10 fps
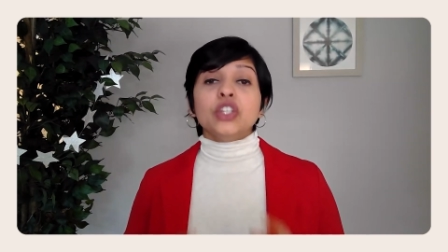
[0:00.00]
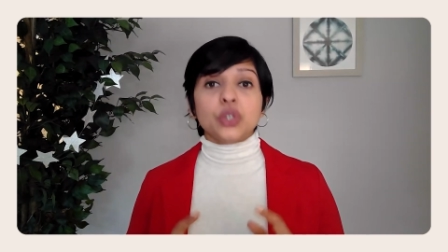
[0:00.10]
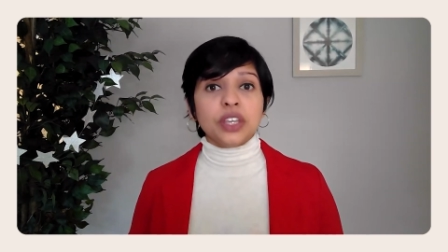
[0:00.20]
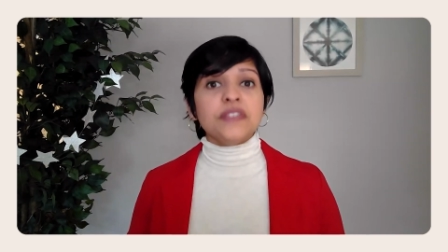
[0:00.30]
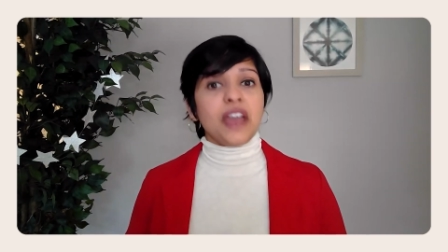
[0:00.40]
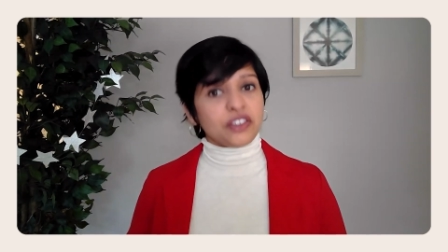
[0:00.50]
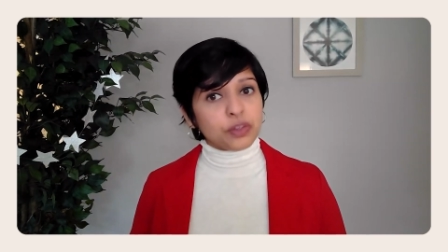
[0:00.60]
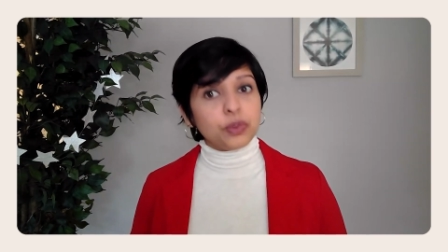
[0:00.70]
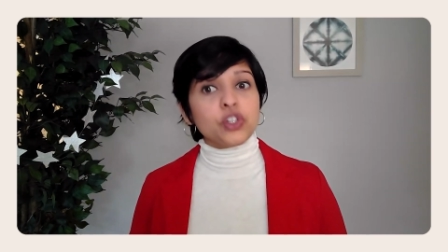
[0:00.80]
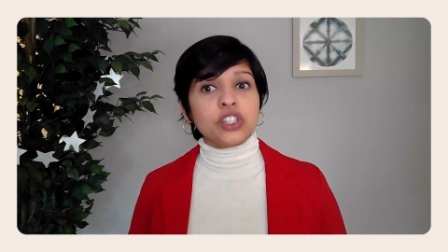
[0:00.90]
to give
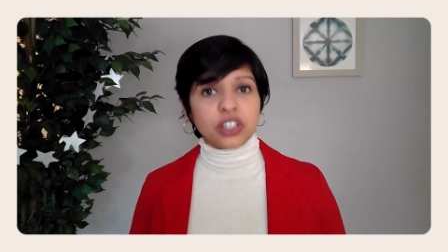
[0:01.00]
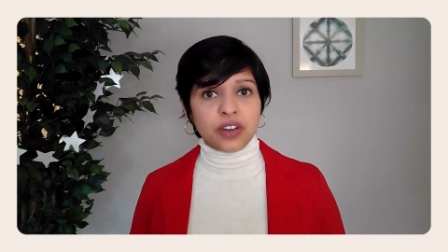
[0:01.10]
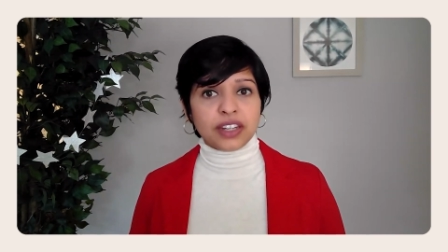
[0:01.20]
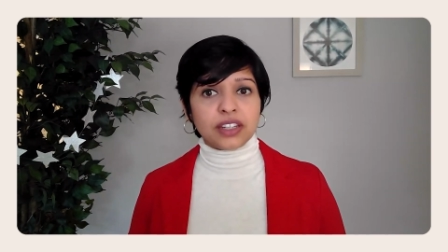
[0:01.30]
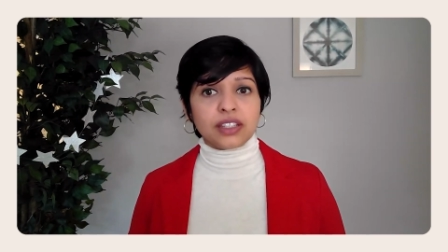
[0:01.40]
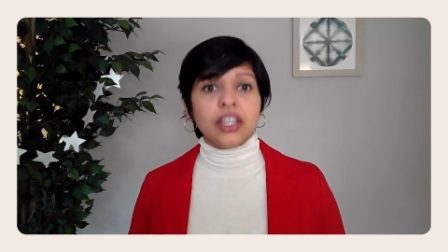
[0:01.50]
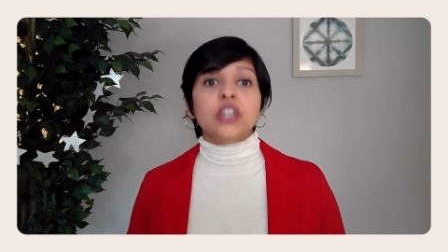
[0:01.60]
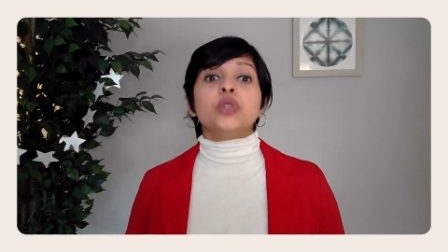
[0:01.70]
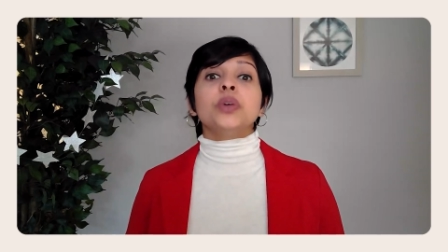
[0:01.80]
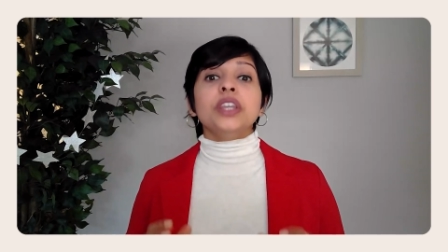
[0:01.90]
attribution credit
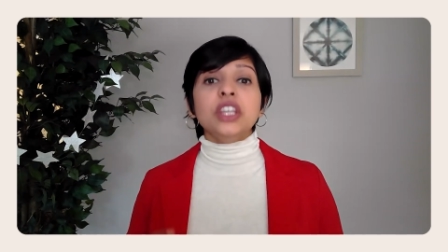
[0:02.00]
to